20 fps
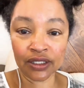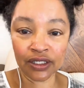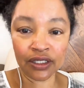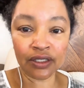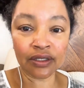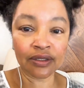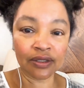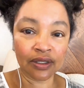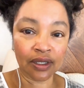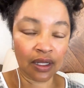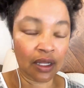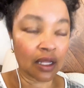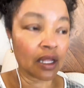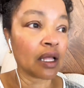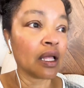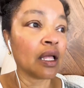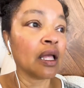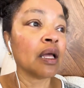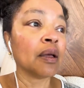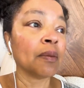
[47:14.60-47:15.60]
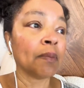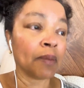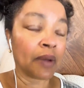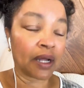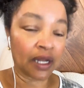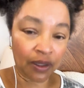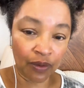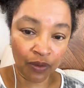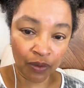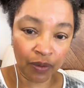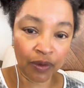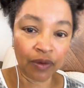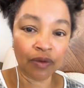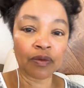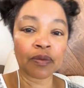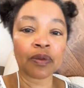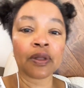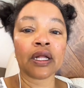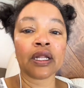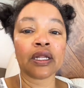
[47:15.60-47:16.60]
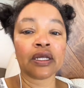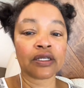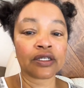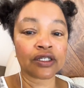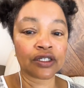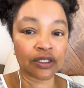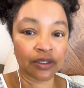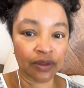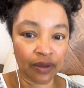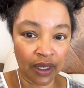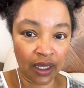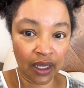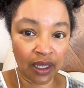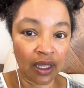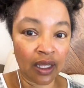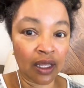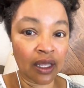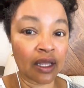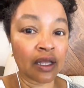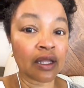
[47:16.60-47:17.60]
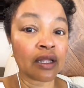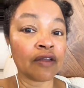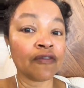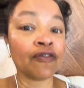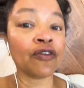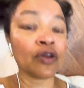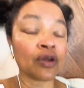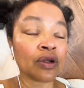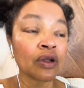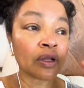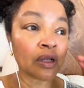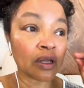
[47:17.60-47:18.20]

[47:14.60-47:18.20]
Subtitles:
replenished. Money will be replenished, okay?